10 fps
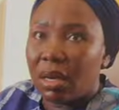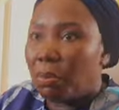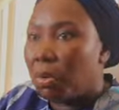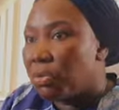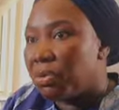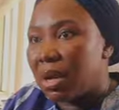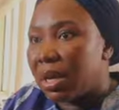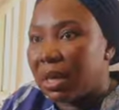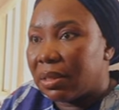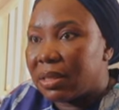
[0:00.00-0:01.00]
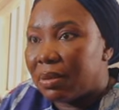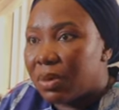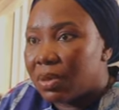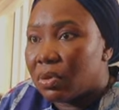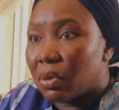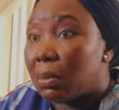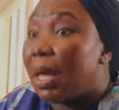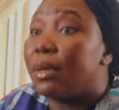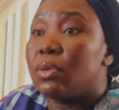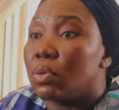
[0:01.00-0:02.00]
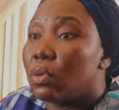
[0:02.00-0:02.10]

the Bonyere Kente Museum, and so